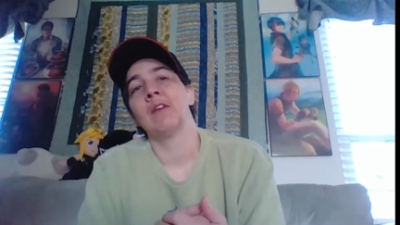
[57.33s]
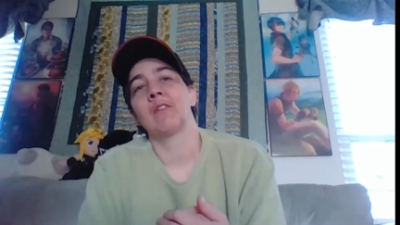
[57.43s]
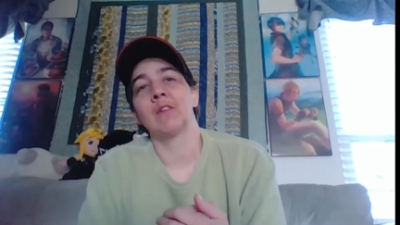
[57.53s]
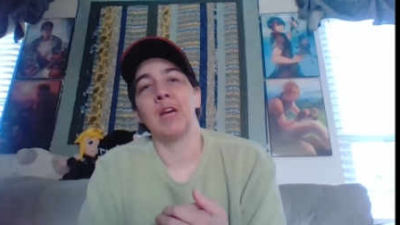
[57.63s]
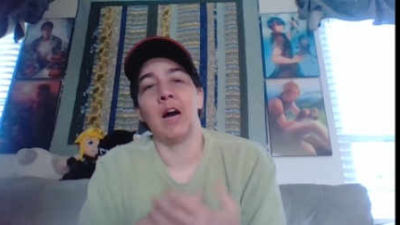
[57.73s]

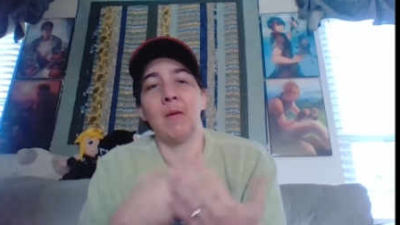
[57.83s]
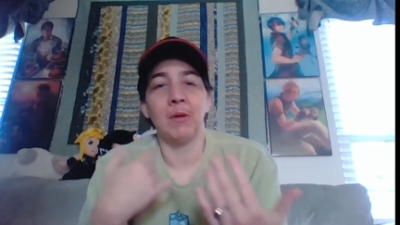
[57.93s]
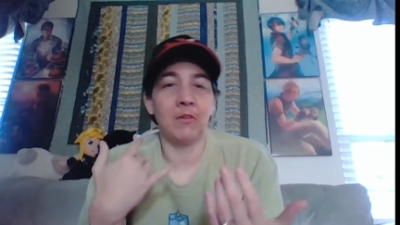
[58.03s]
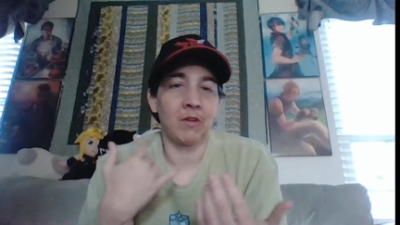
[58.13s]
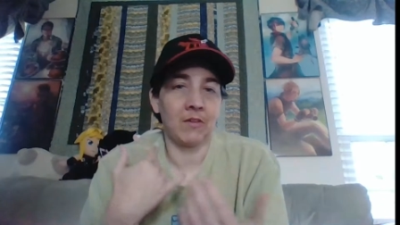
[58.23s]
So yeah, I
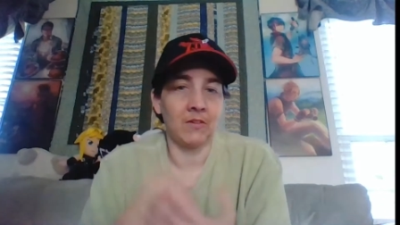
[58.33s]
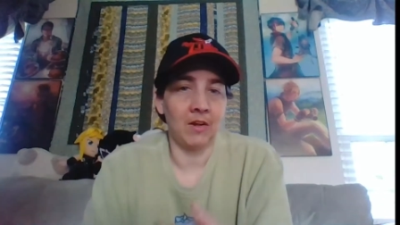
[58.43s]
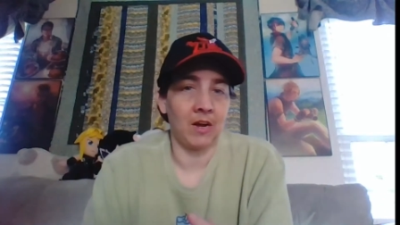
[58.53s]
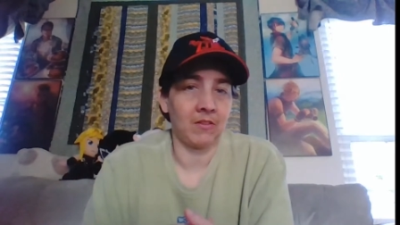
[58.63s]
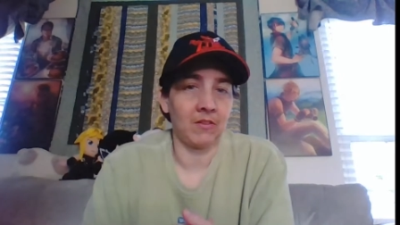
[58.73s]
went dressed in
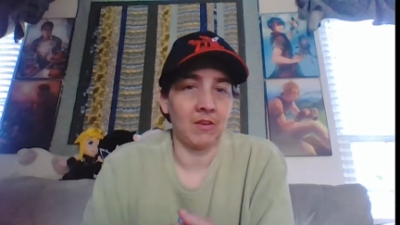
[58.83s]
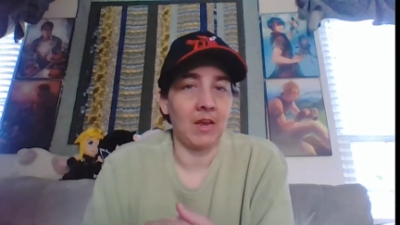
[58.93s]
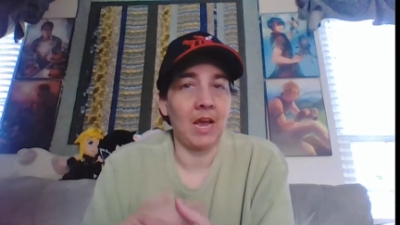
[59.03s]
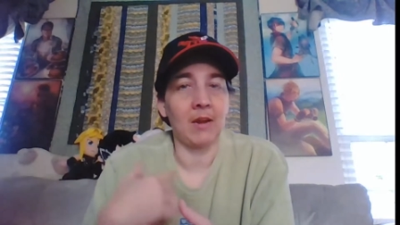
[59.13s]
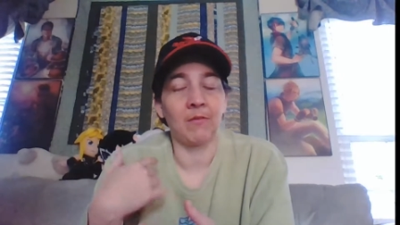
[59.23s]
Noctis.
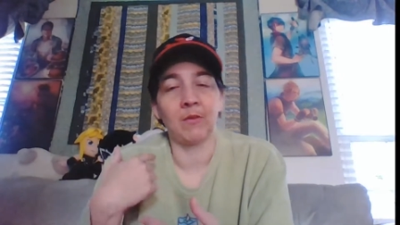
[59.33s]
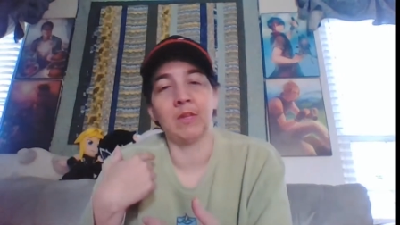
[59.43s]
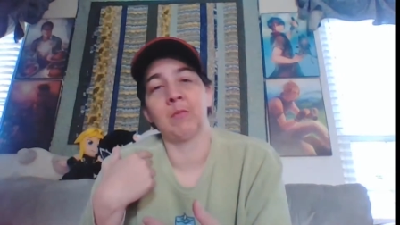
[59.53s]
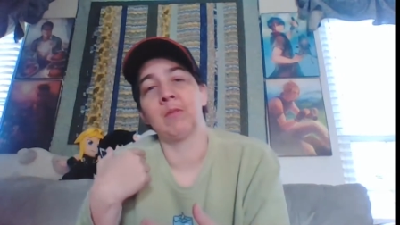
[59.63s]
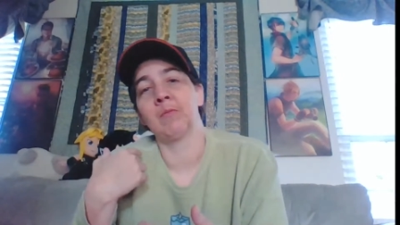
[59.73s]
I had a friend
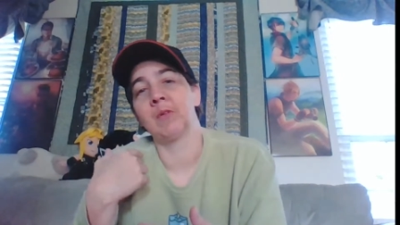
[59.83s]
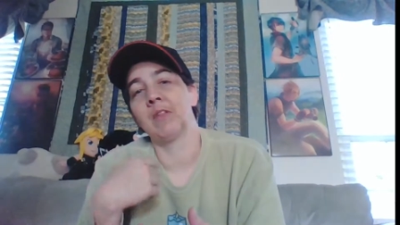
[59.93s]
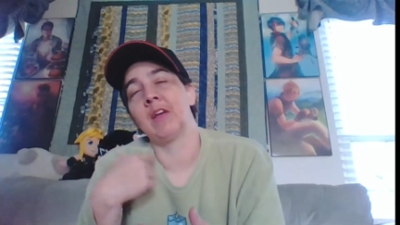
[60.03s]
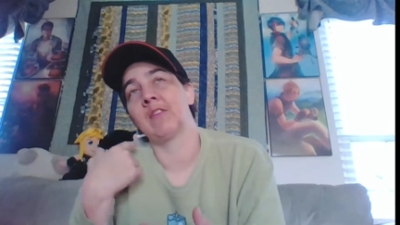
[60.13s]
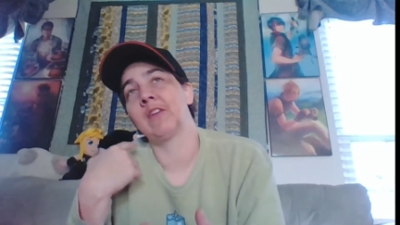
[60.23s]
that went
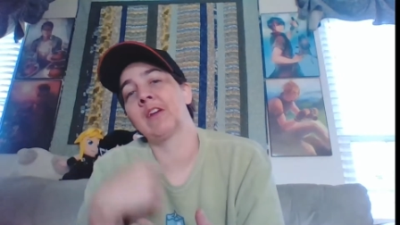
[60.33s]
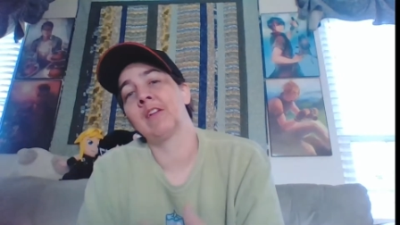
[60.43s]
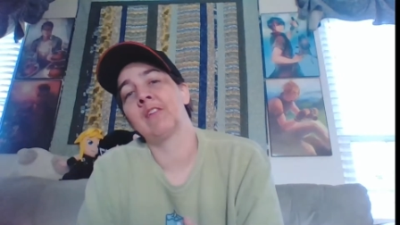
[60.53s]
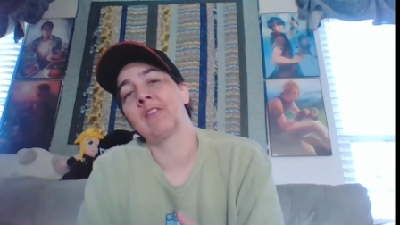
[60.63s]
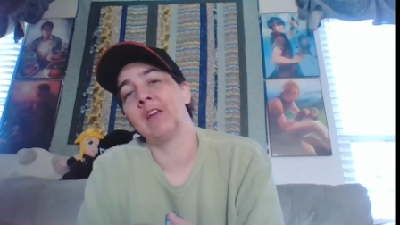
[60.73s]
as
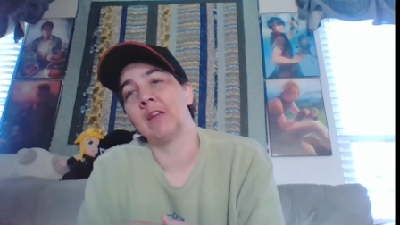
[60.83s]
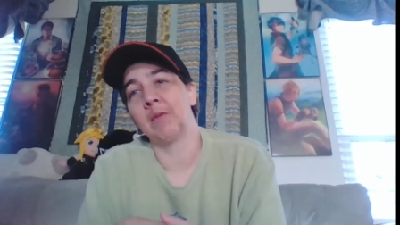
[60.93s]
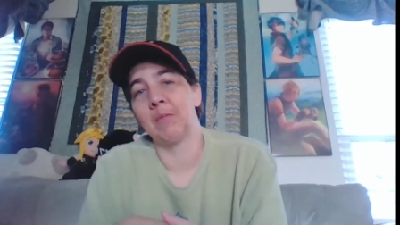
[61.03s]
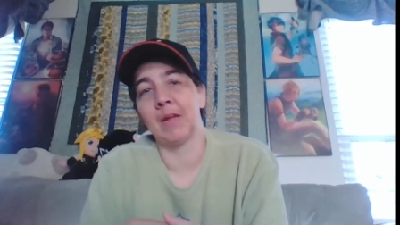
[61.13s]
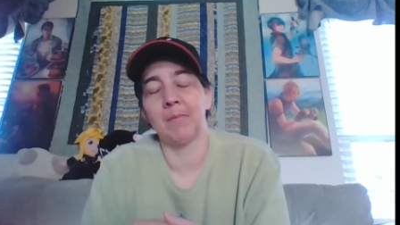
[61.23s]
Ignis, and then
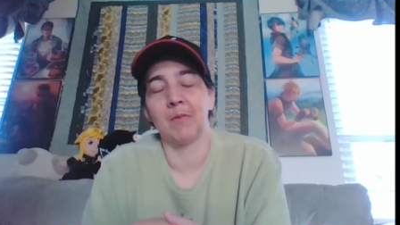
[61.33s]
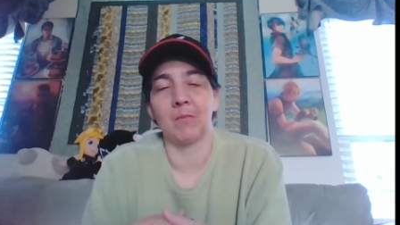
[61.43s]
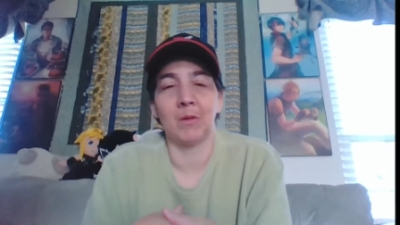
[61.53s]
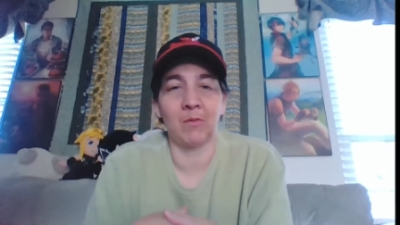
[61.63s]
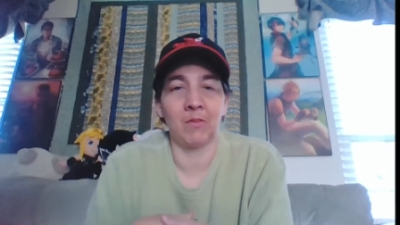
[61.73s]
we met up with
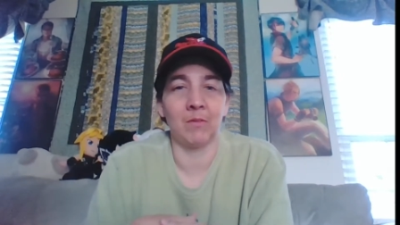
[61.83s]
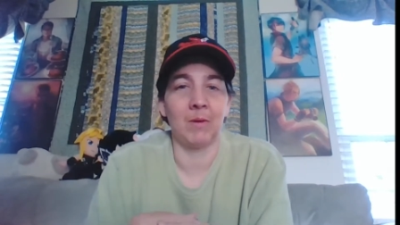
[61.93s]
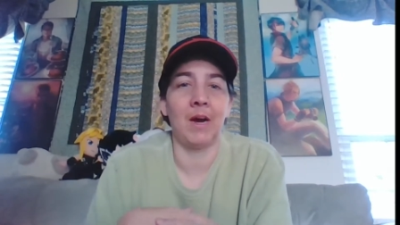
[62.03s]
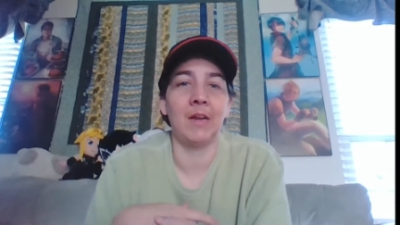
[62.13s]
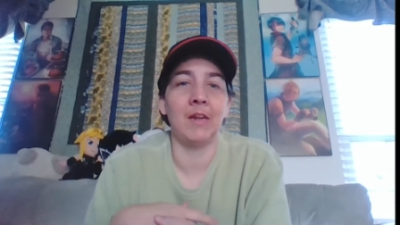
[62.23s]
some other friends of
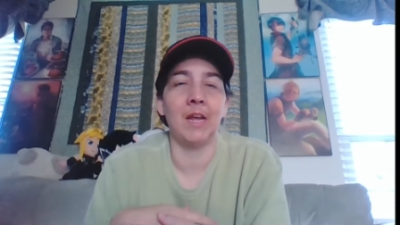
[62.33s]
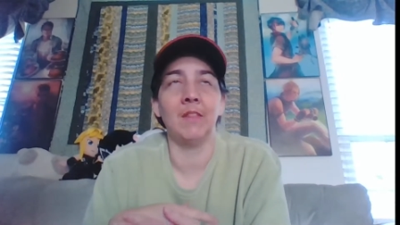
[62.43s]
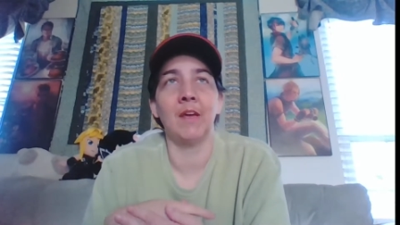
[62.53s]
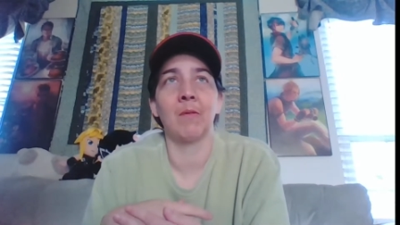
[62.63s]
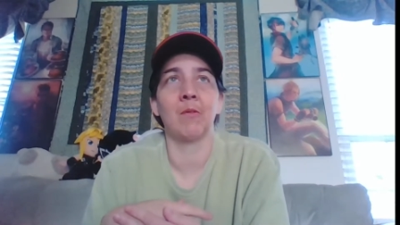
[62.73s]
mine,
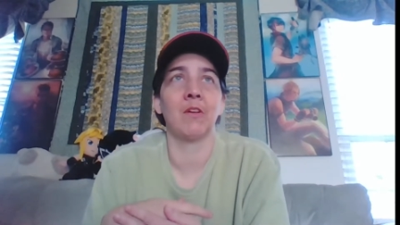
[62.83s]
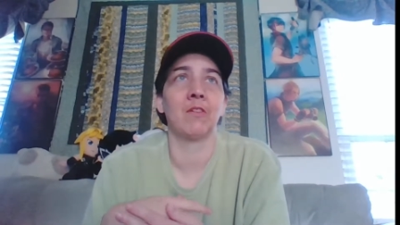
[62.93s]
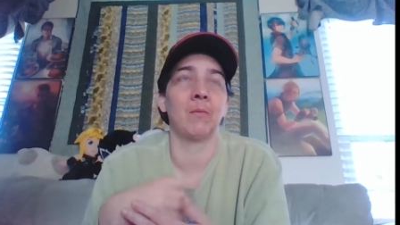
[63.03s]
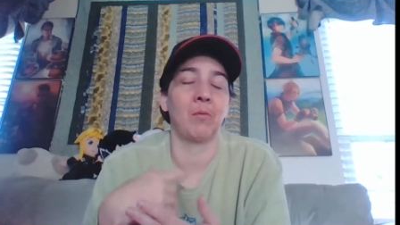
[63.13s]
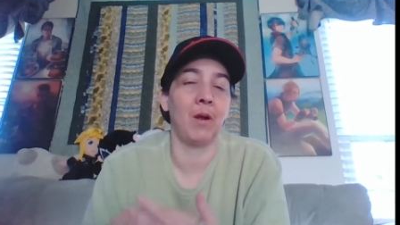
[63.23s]
and they were dressed in